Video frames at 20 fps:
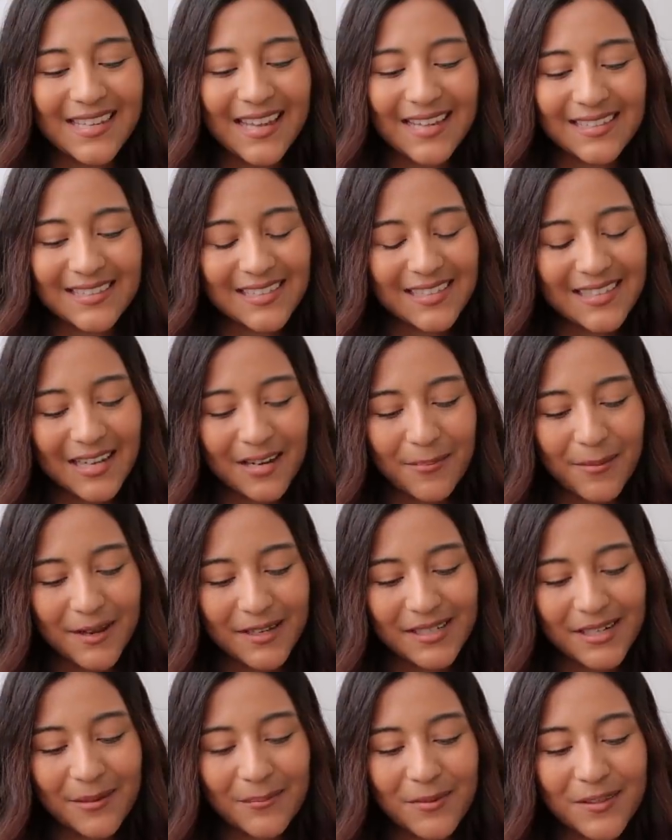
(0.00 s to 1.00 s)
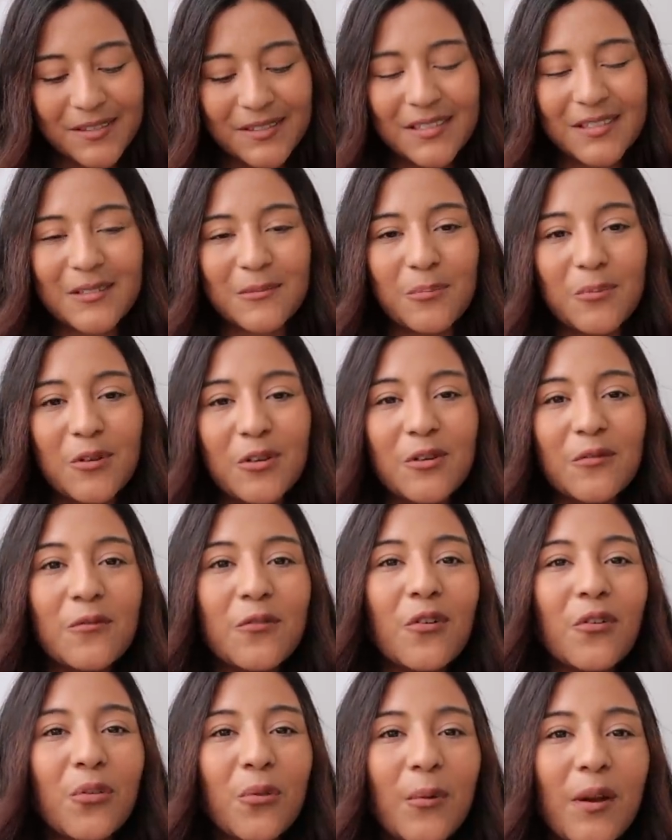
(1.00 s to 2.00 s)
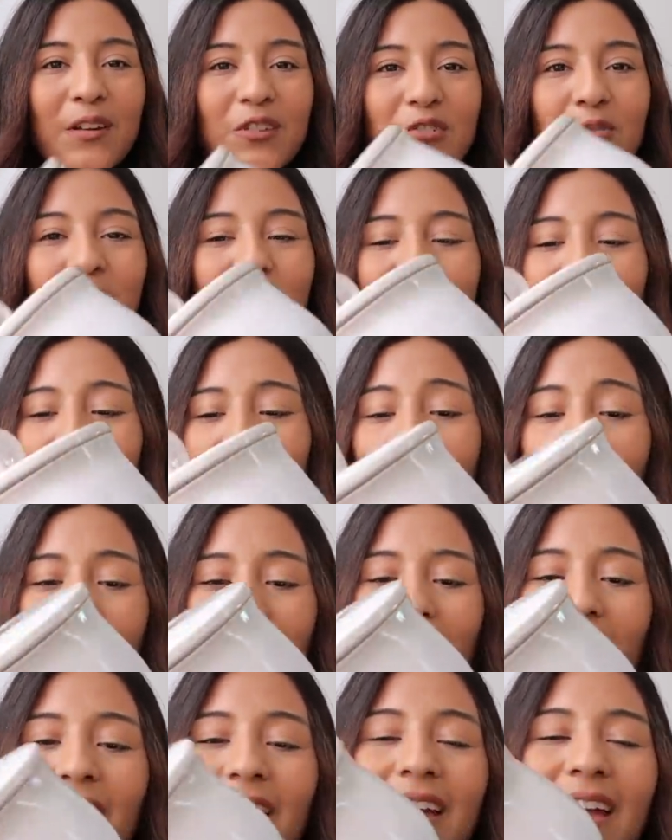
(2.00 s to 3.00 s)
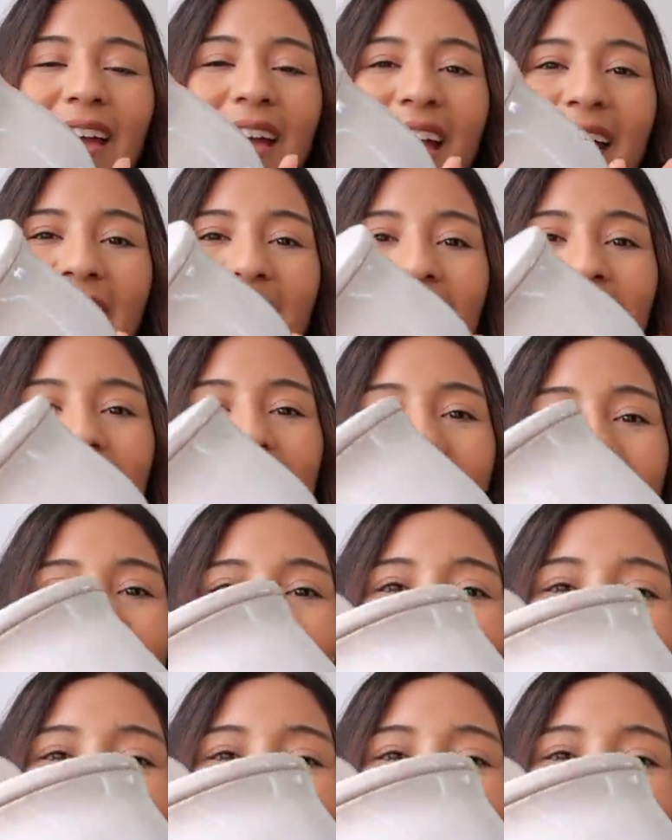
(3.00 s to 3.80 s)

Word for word: next thing that I picked up is this beautiful threshold jar, and I